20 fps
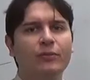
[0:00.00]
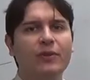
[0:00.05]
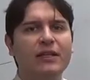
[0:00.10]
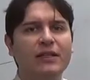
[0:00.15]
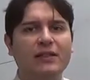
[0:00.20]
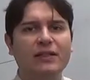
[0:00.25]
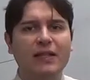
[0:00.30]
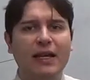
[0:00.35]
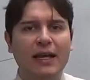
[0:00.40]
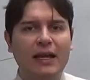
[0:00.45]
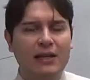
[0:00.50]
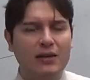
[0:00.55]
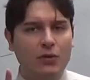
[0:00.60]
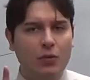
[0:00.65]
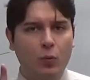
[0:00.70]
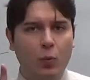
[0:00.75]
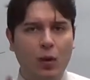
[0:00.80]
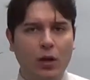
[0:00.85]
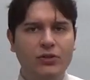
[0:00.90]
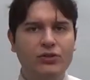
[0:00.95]
me to take
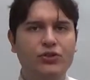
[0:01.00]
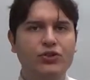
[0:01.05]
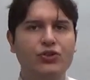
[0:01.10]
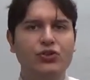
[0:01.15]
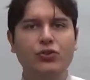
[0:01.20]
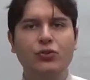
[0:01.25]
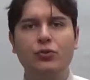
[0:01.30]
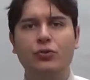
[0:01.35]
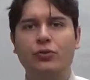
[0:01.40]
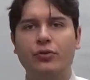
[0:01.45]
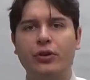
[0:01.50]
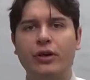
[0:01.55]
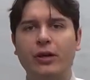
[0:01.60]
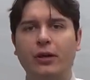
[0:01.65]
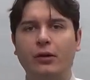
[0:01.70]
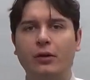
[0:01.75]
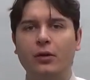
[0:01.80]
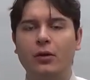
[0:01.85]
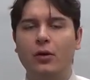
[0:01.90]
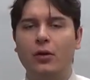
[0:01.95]
one story